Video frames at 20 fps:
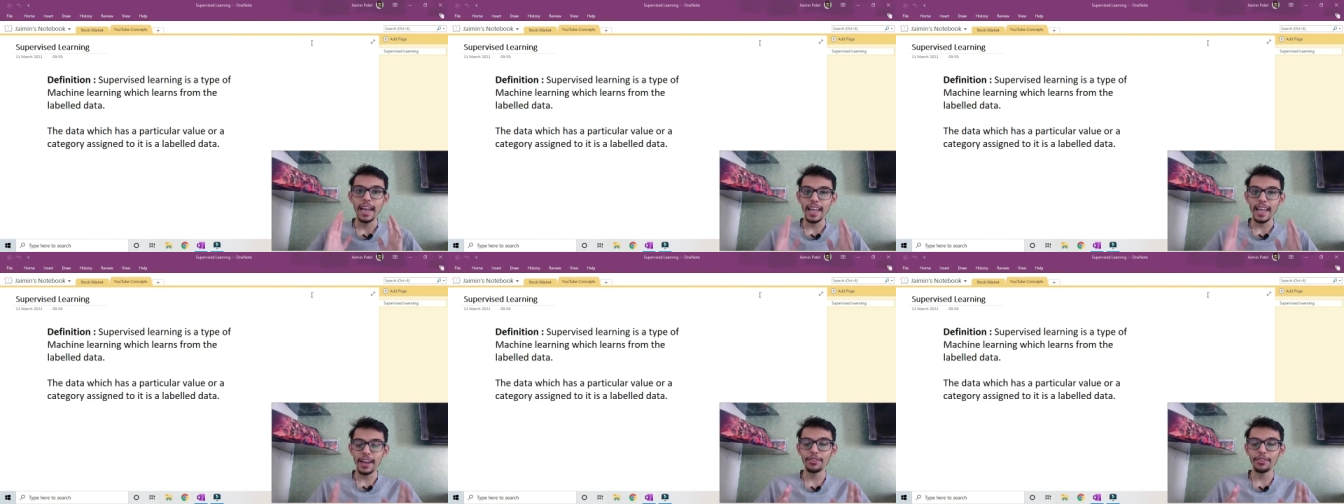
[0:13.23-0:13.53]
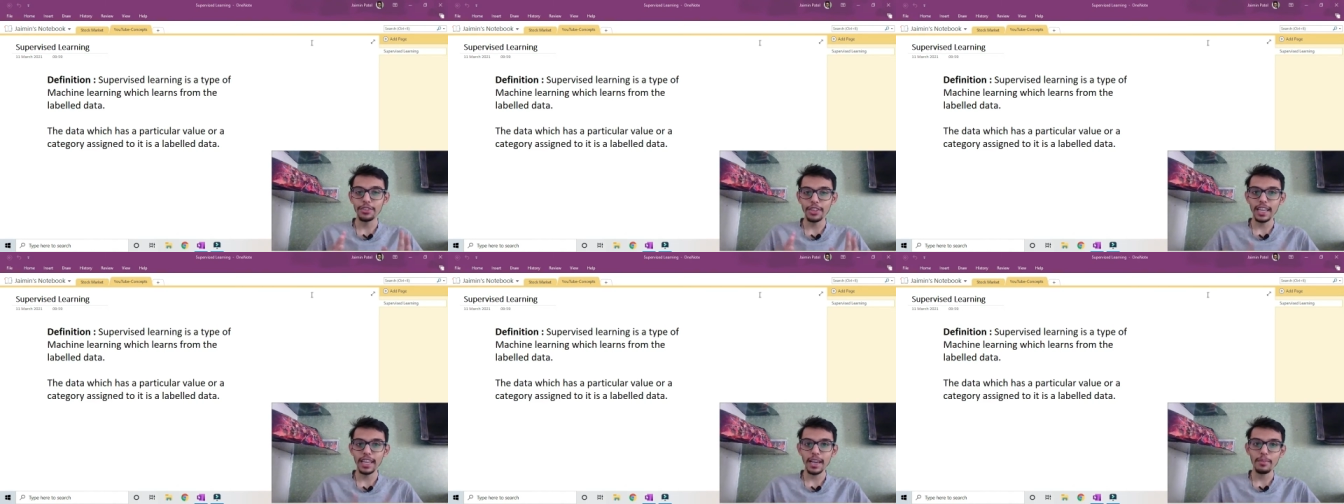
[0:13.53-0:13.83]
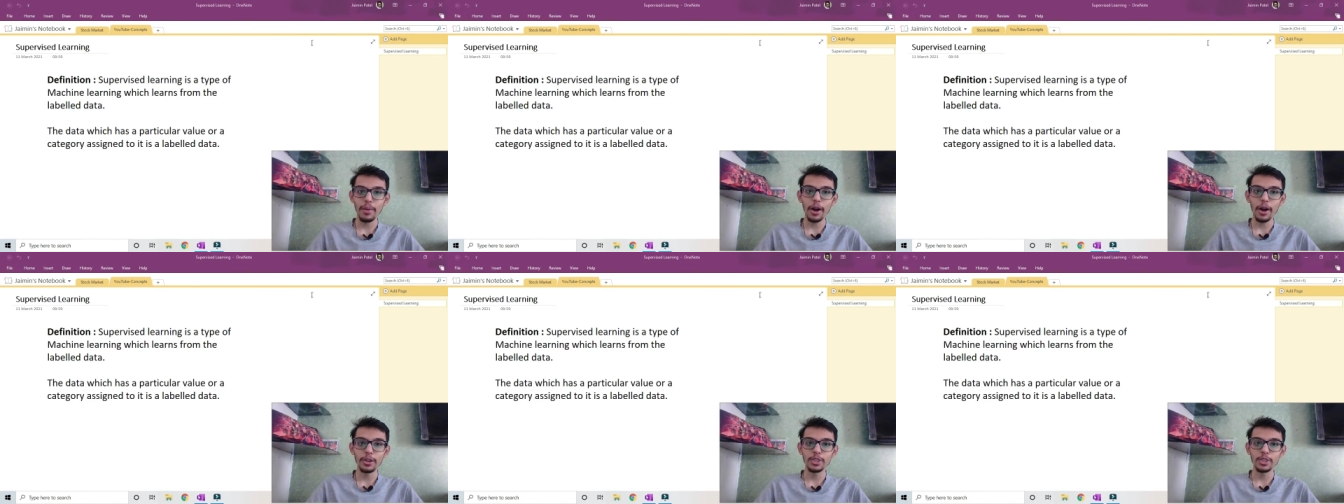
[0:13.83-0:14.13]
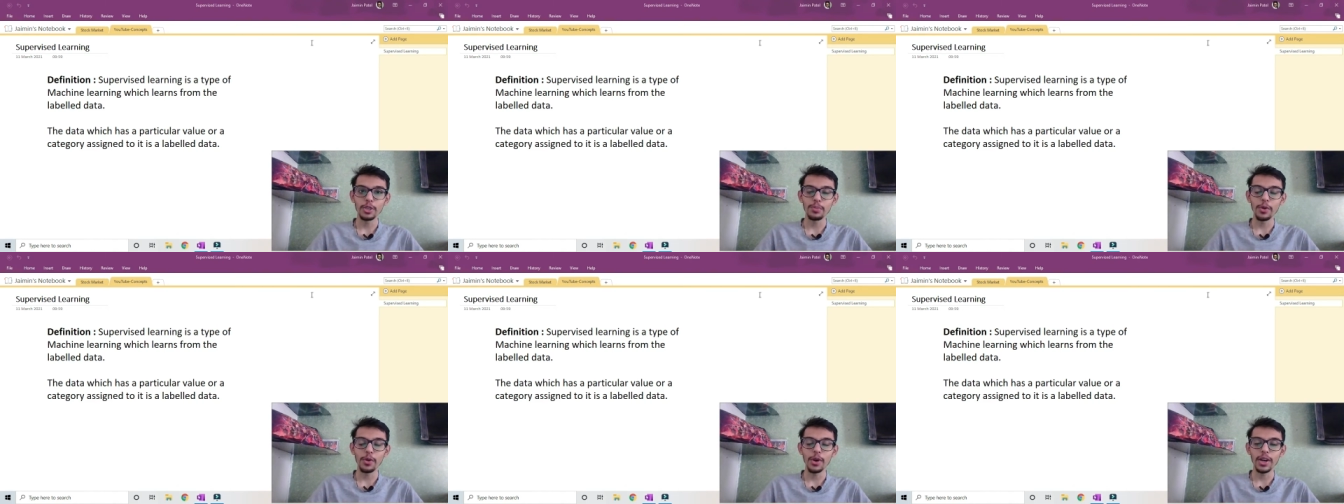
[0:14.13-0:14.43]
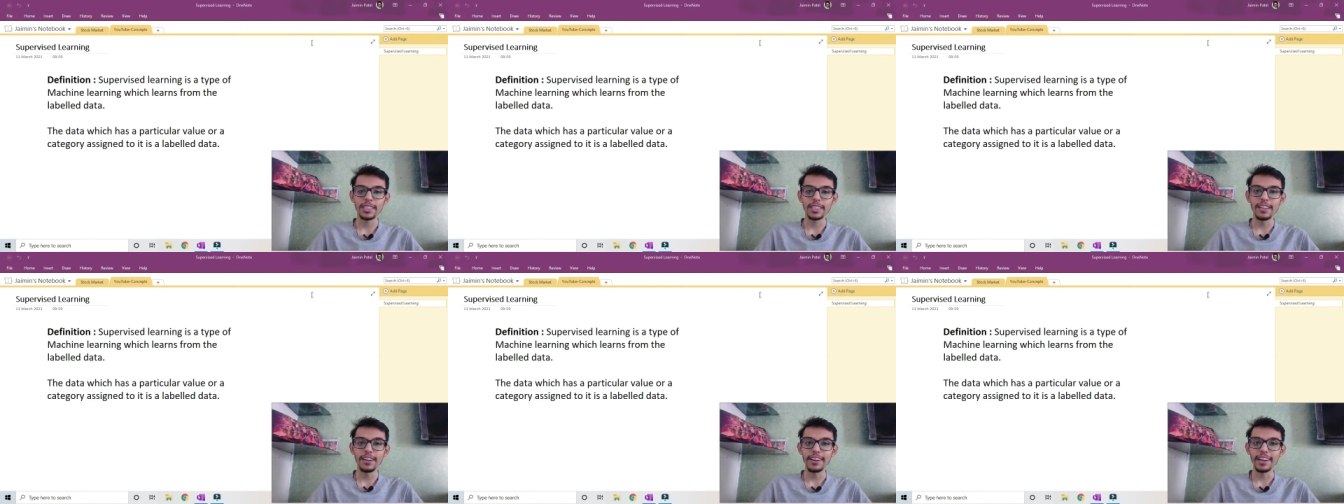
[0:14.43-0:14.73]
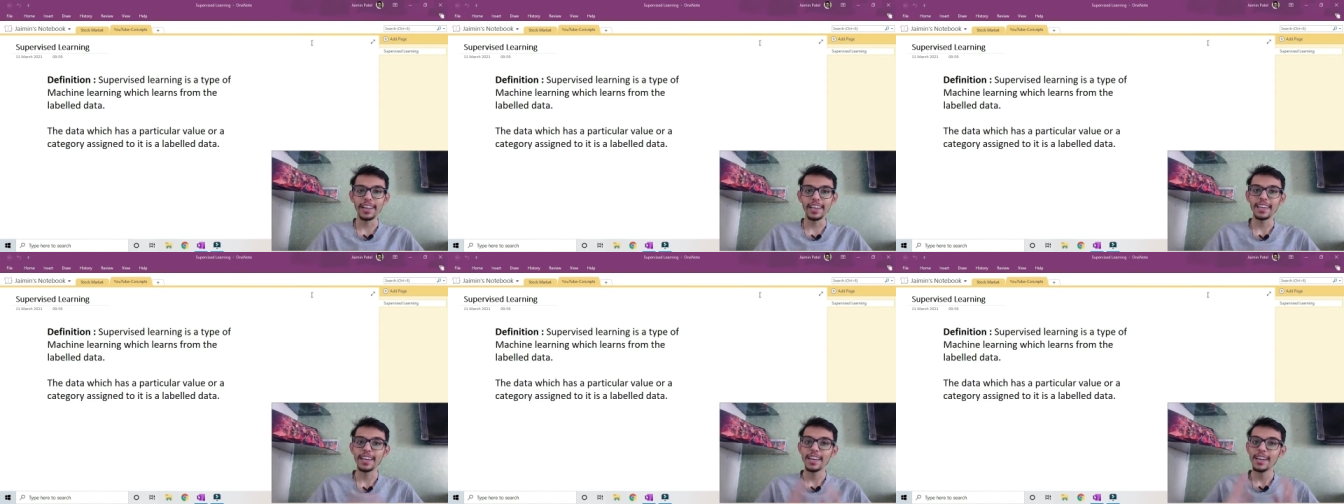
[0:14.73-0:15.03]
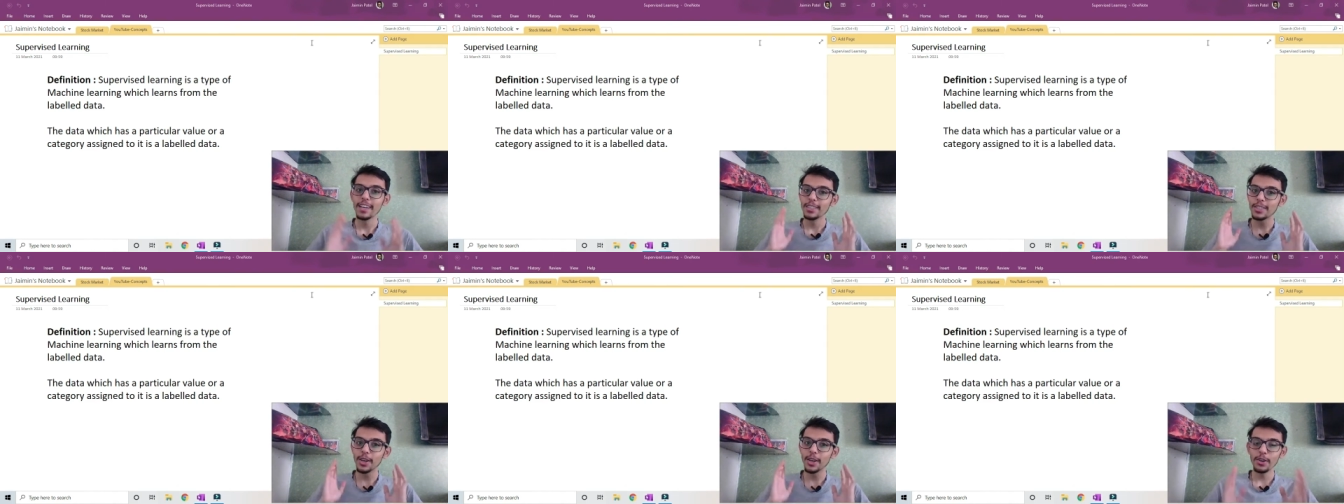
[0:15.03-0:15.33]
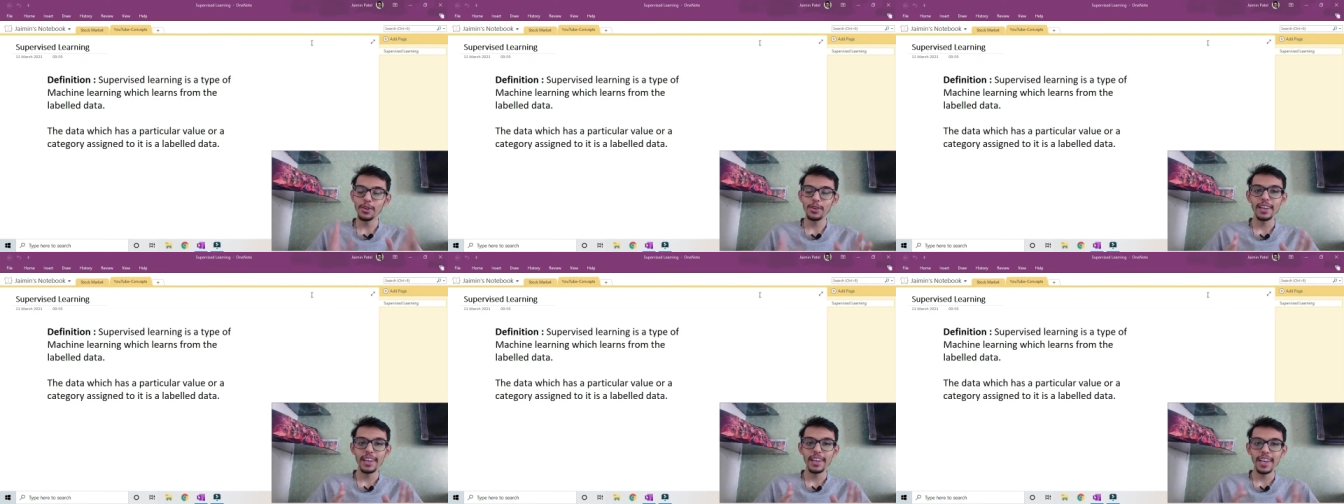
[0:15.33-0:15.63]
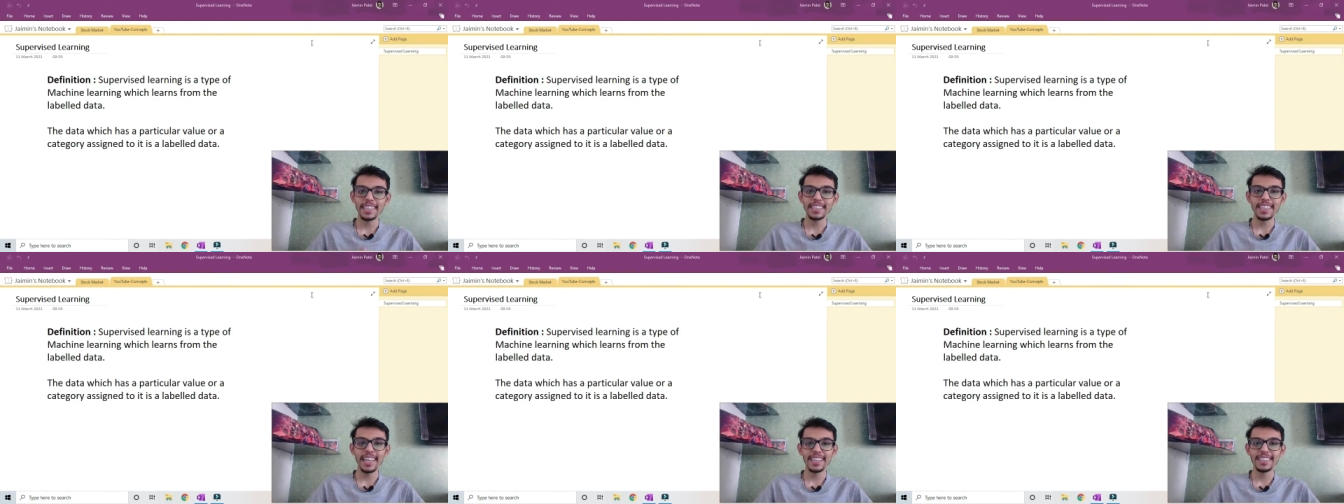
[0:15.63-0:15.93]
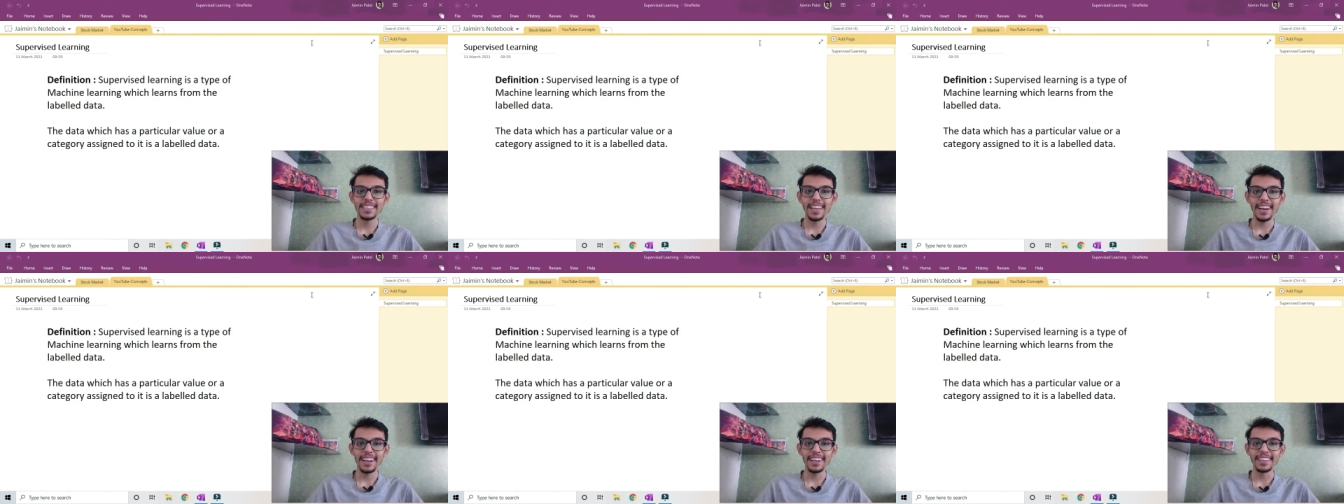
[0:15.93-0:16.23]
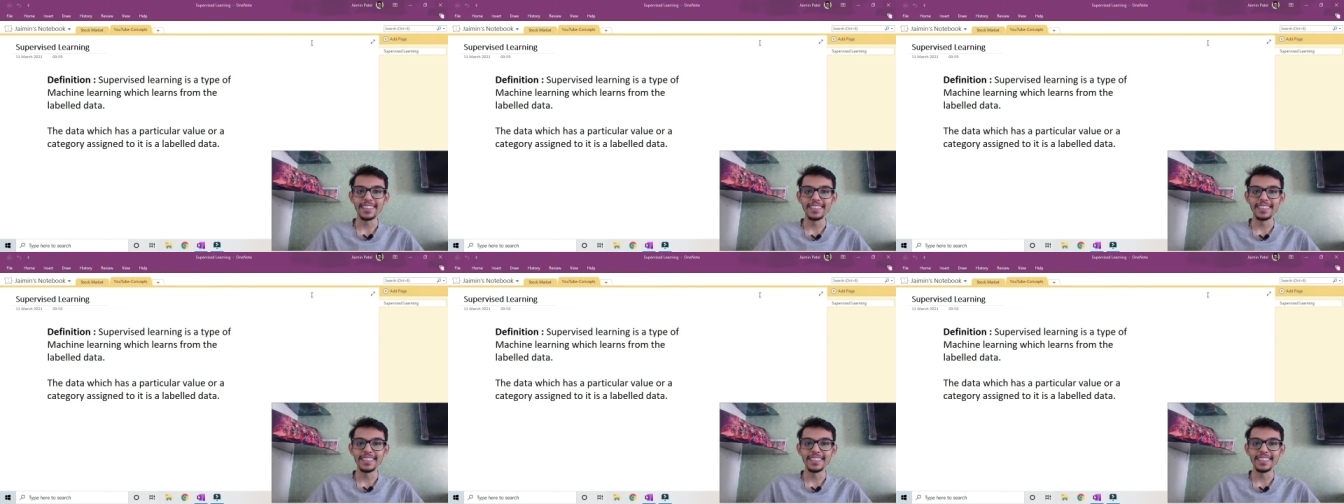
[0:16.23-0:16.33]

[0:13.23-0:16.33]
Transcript: everything about supervised learning. So let's get started.